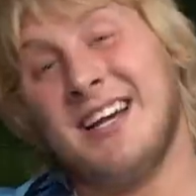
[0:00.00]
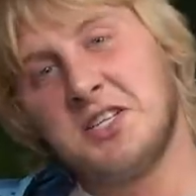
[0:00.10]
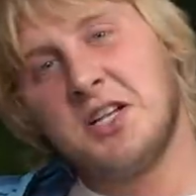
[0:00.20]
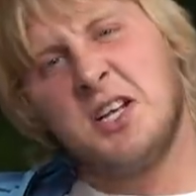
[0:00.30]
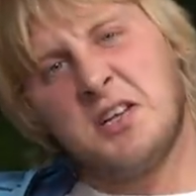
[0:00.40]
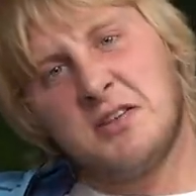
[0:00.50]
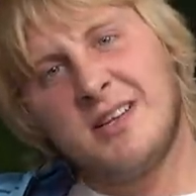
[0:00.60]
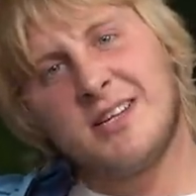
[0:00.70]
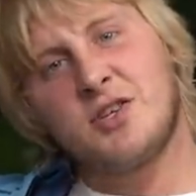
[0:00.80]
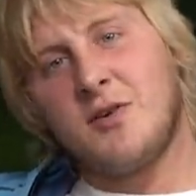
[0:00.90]
It's a
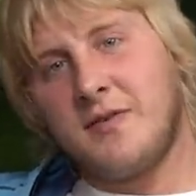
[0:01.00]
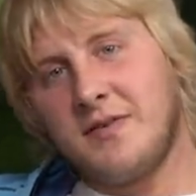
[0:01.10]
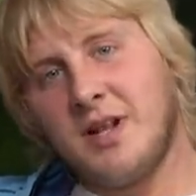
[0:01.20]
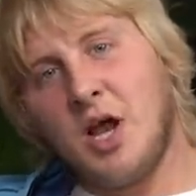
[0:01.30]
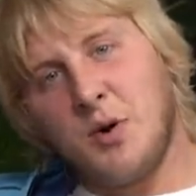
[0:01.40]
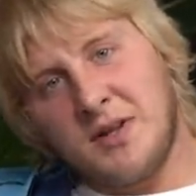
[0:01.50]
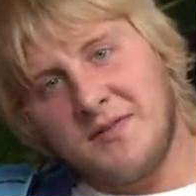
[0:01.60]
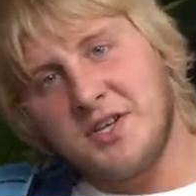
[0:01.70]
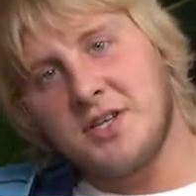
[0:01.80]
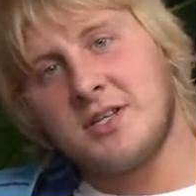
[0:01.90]
little trophy for the lower
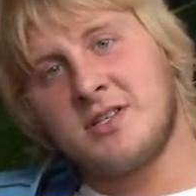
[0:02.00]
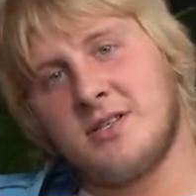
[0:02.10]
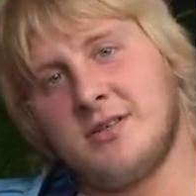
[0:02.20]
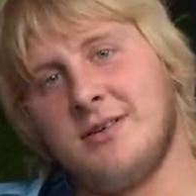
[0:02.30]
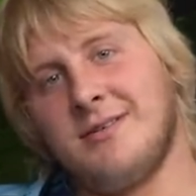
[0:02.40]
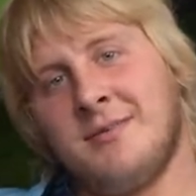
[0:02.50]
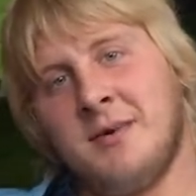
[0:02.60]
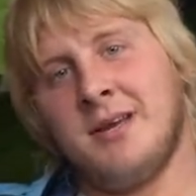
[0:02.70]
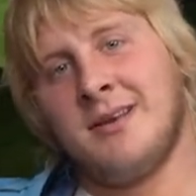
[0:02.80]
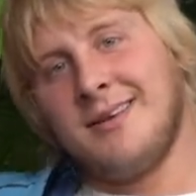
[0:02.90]
divisions. You know what I mean?